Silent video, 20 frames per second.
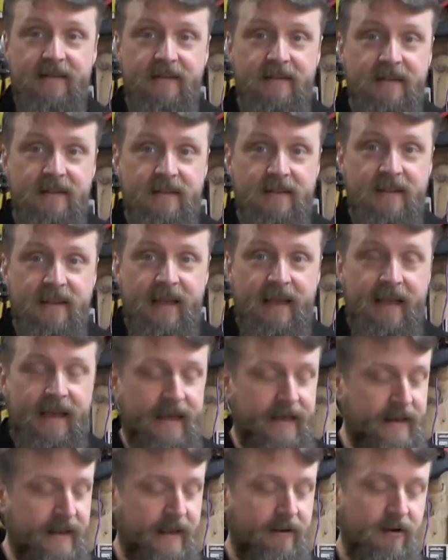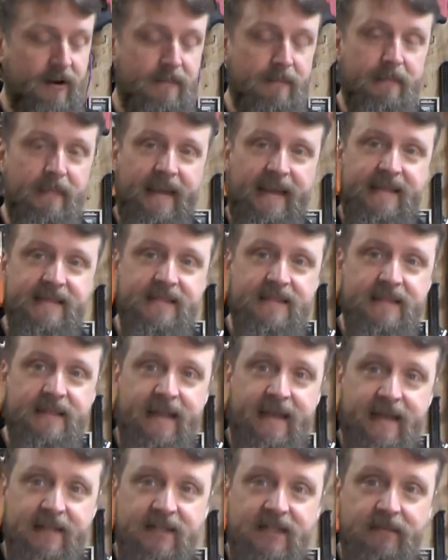Look at that. How amazing
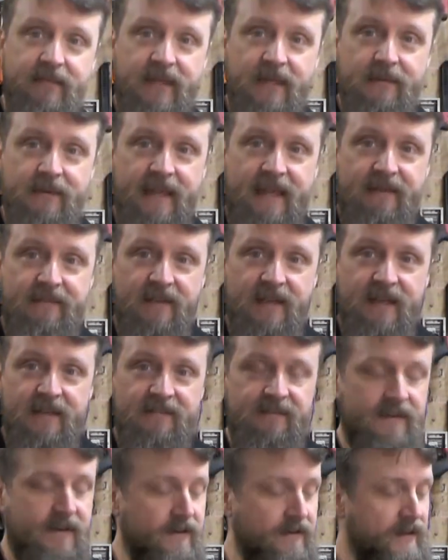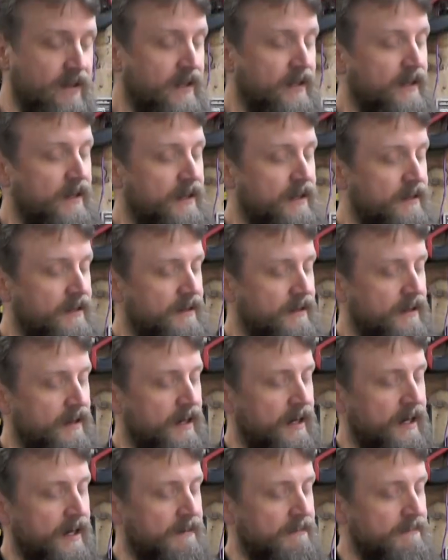to actually be able to have a headphone.
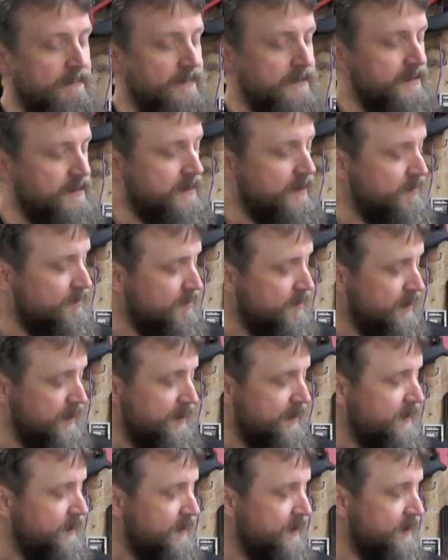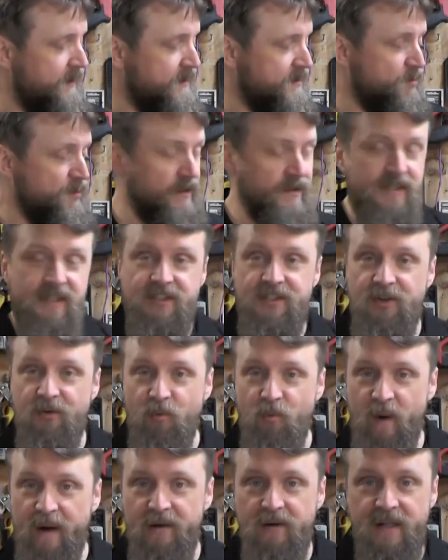So it's one of those things
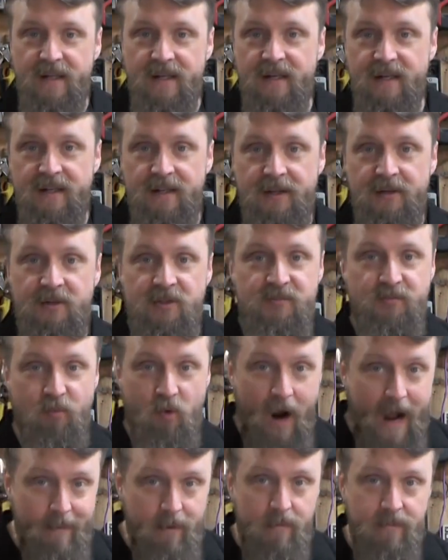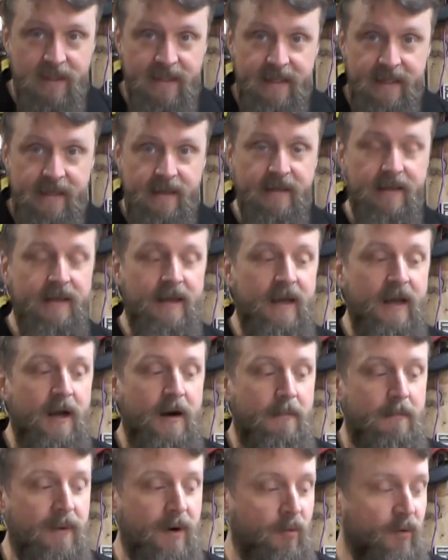you're rarely going to use, probably,
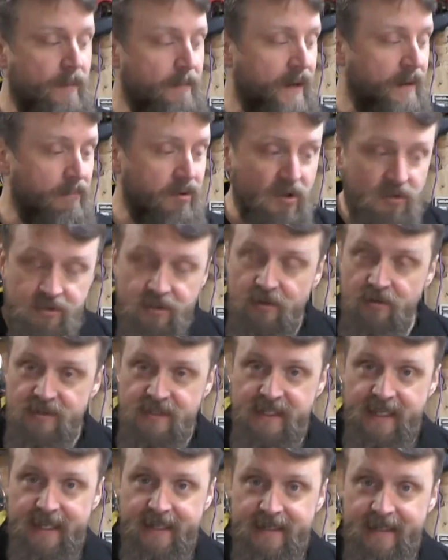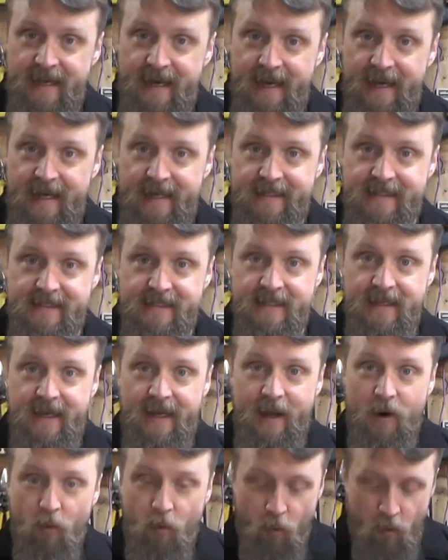but when my Bluetooth set dies,
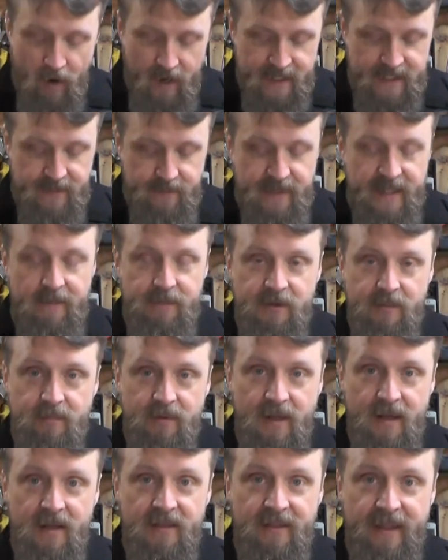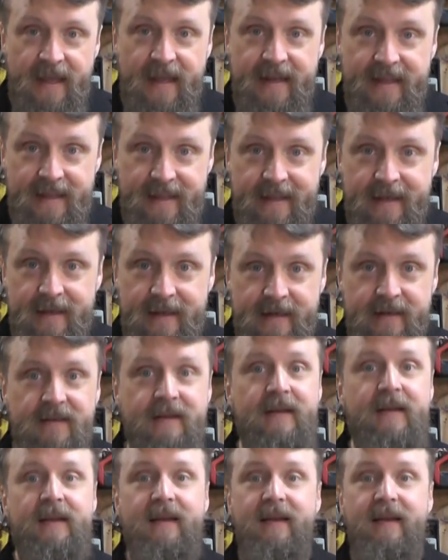I want to be able to plug that in